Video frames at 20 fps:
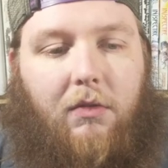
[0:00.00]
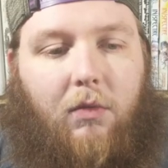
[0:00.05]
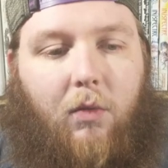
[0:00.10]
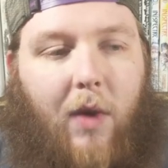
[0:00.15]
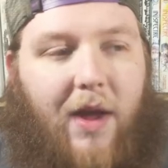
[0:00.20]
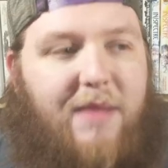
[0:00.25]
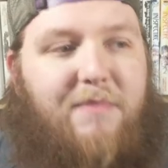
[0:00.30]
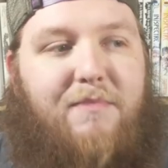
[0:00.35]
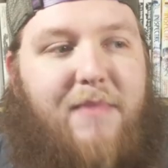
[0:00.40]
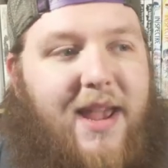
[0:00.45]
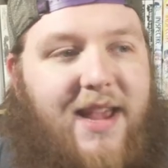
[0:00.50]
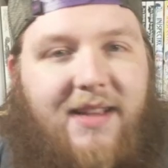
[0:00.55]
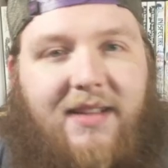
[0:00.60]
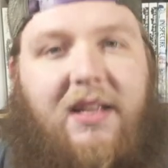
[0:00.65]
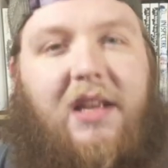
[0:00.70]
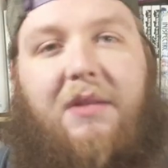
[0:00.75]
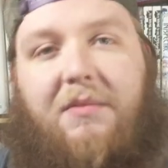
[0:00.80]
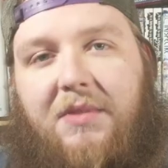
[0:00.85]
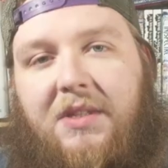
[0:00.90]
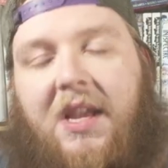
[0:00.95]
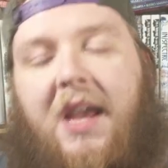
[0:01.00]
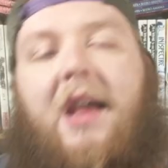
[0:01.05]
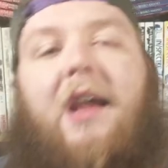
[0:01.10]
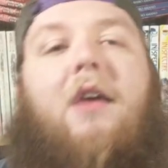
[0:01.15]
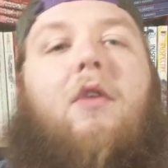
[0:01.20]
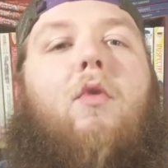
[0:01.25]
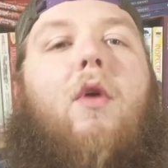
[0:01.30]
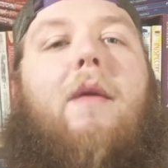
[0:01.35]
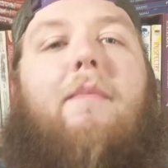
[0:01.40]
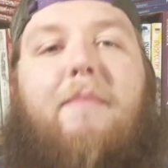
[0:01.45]
what makes him
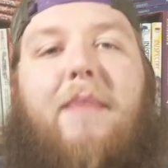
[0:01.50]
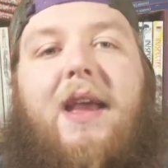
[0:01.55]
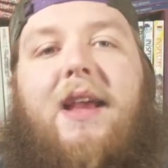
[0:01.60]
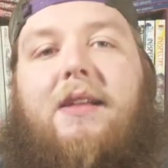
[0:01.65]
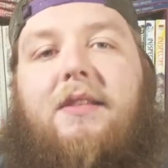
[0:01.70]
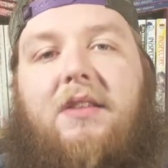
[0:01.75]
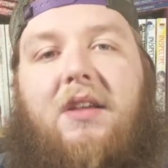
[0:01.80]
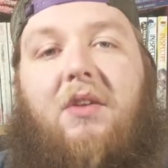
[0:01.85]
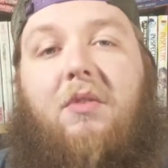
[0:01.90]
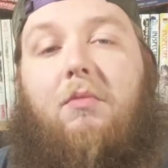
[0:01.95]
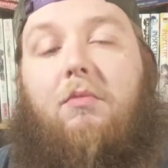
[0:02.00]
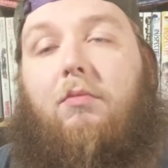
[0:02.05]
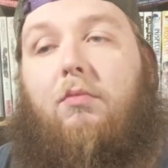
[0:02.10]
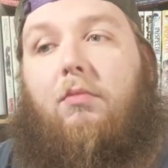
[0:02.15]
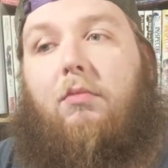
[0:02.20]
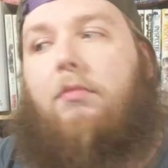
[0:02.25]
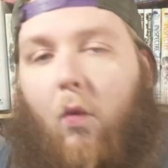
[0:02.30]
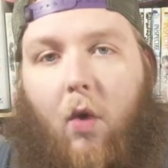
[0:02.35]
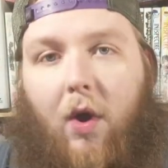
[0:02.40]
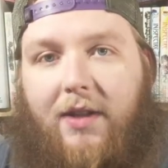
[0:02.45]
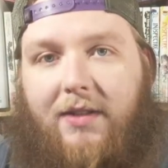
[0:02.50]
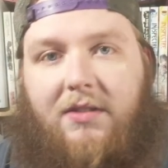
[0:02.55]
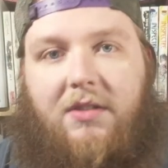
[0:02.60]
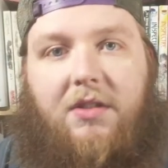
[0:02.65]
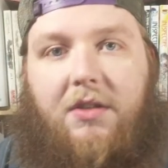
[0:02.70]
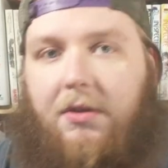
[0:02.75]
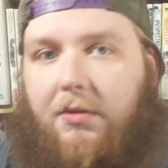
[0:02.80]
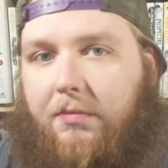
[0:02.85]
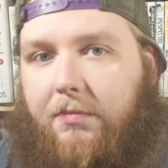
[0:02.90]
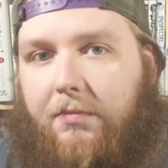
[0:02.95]
tick, what makes him want
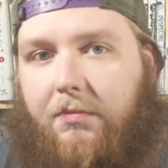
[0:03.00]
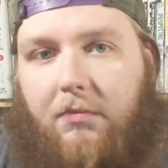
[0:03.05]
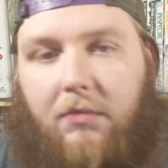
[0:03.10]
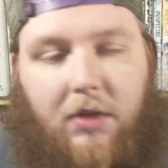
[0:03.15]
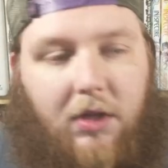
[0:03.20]
to